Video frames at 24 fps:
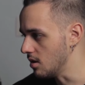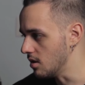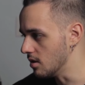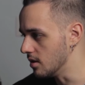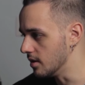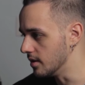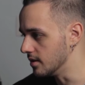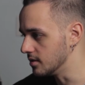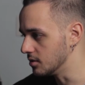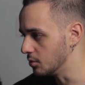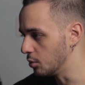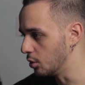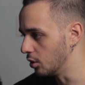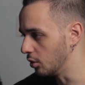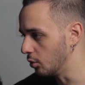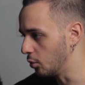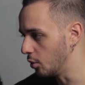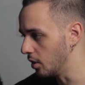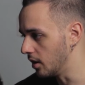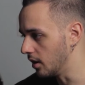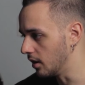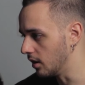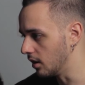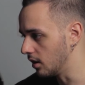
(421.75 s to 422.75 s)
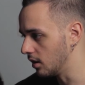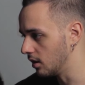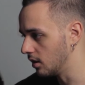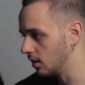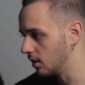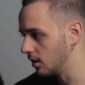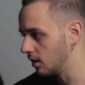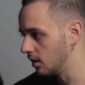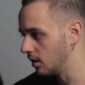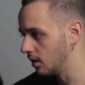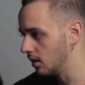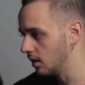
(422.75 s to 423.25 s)
this is what we're
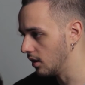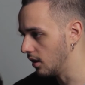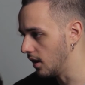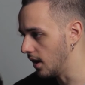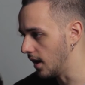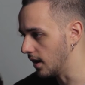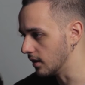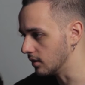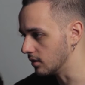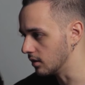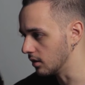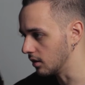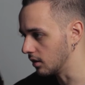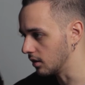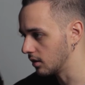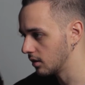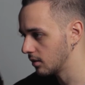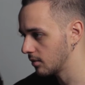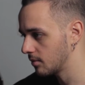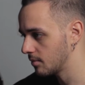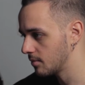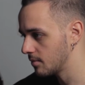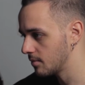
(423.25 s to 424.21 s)
adding.